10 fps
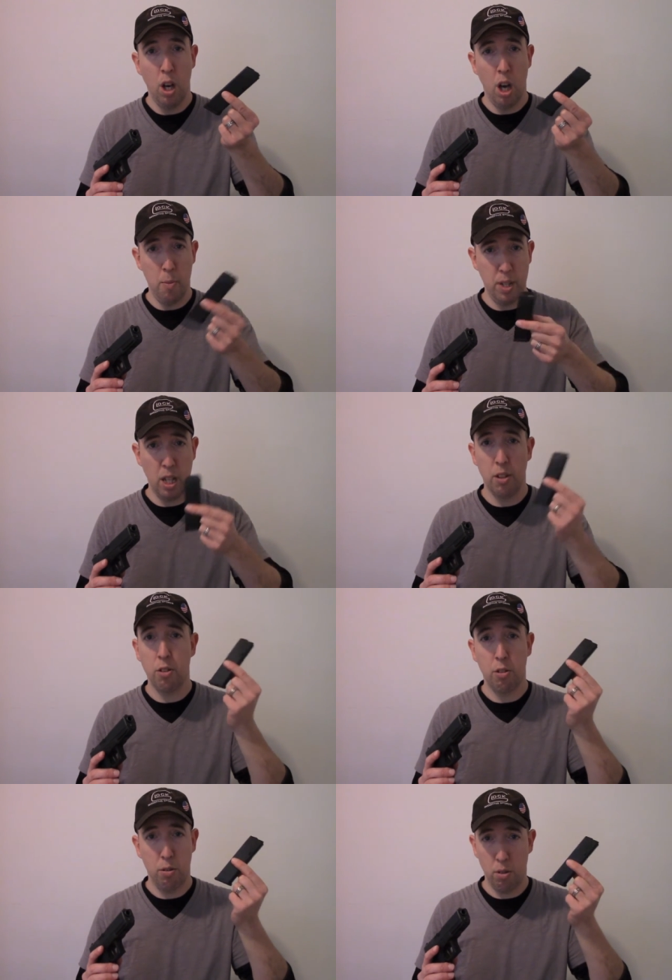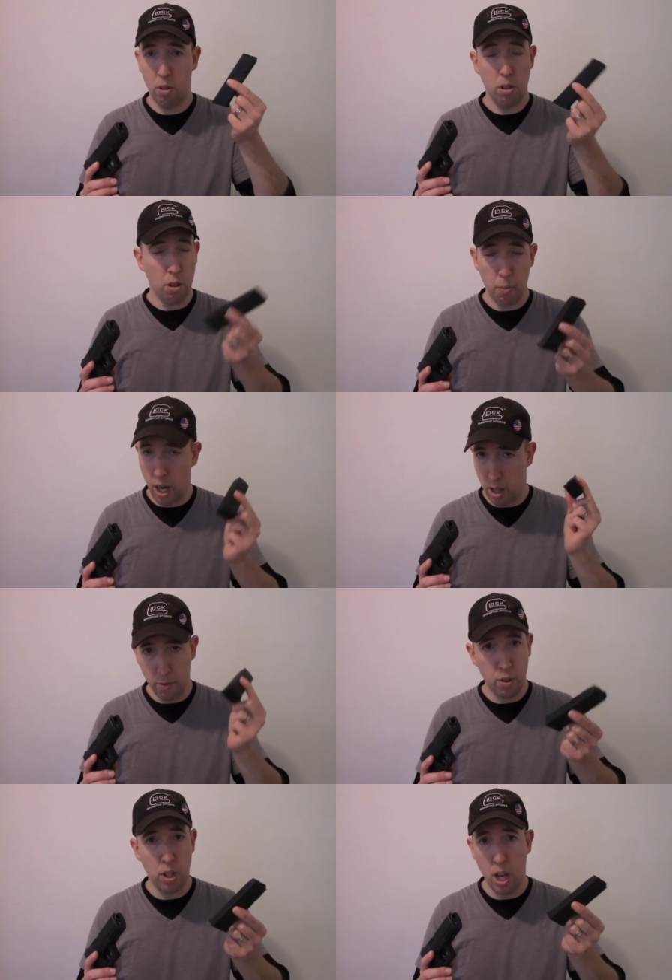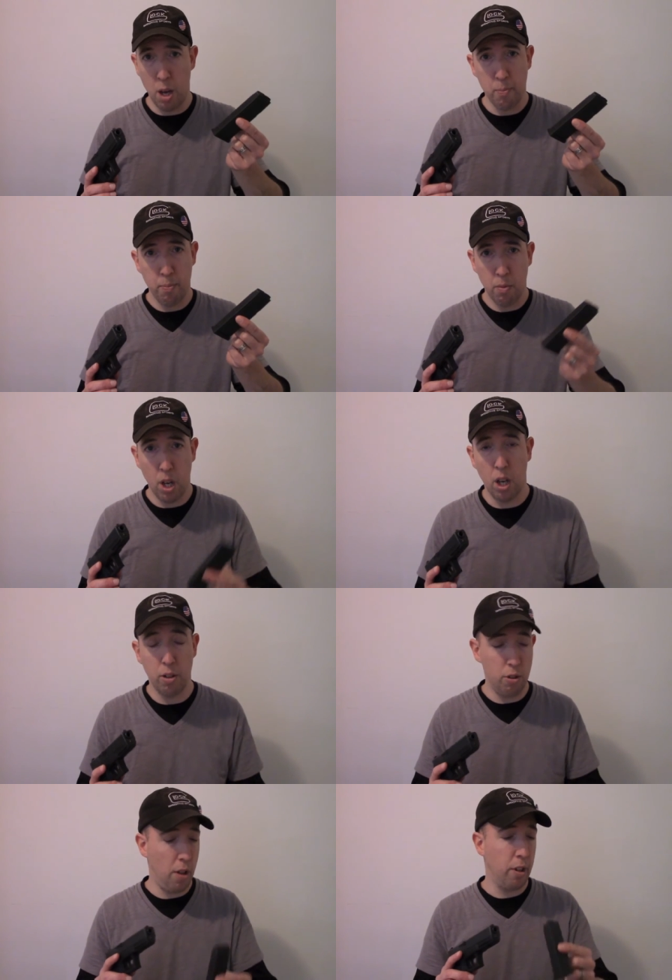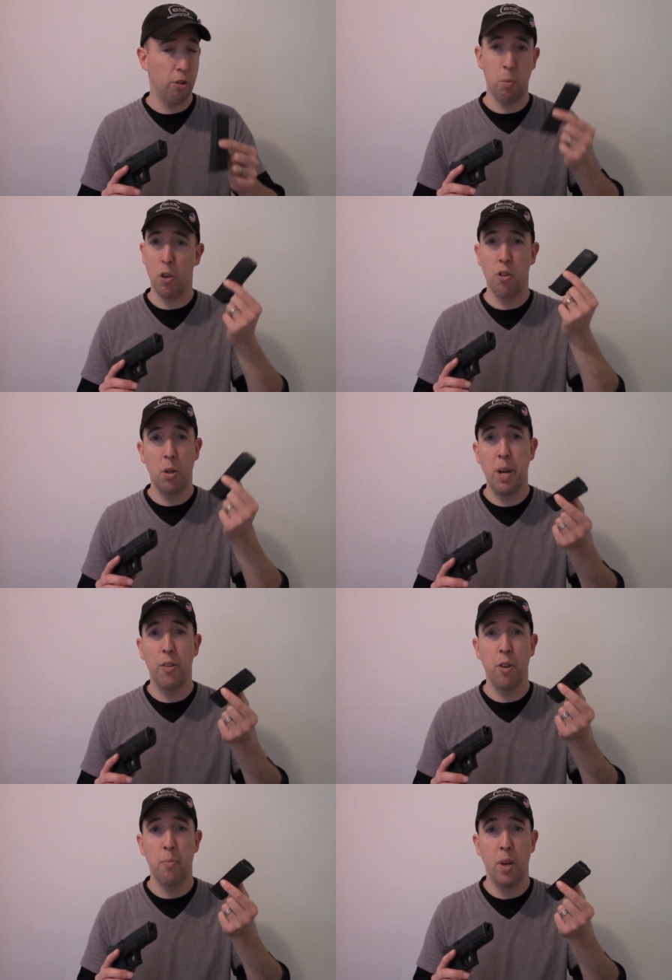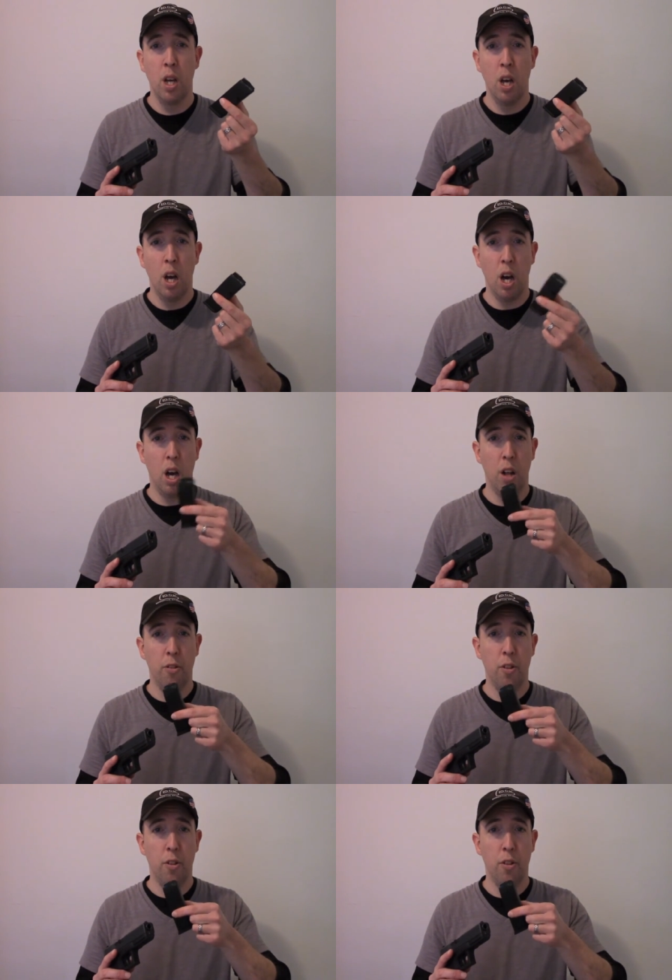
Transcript: I mean that's you're paying for the name uh, there's nothing special about them uh,